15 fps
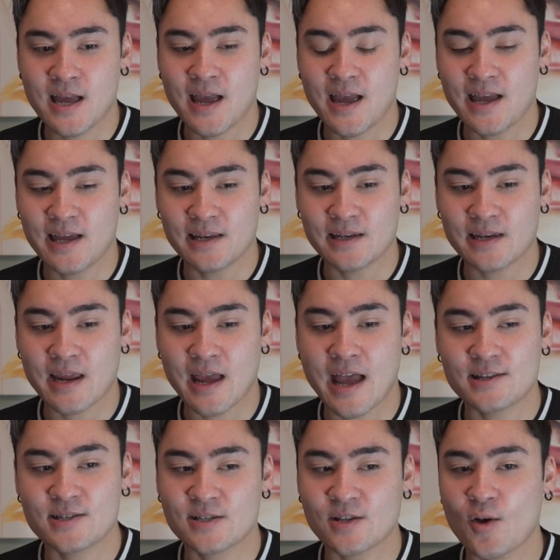and
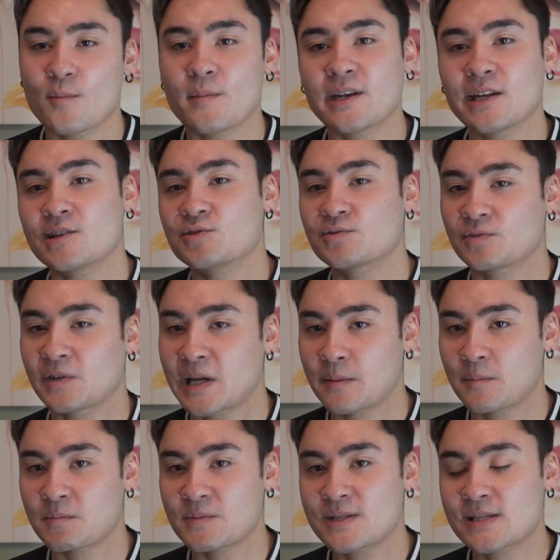had so many
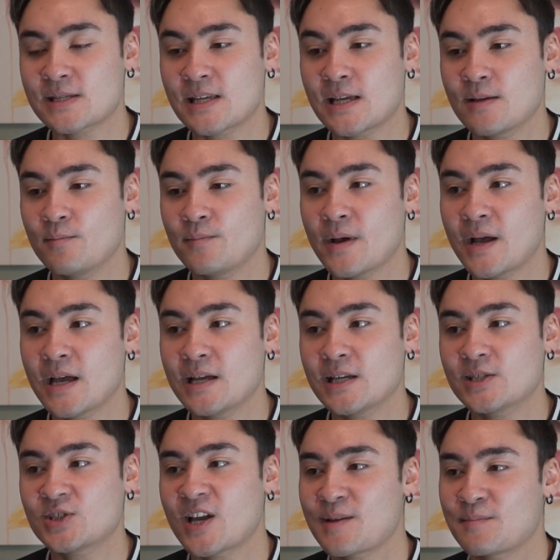dreams, but
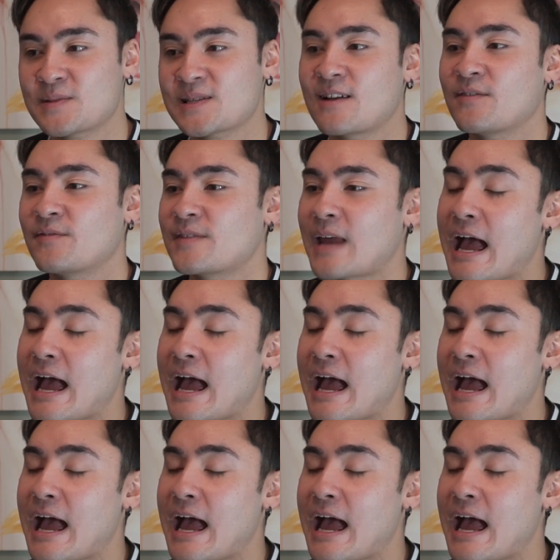shut himself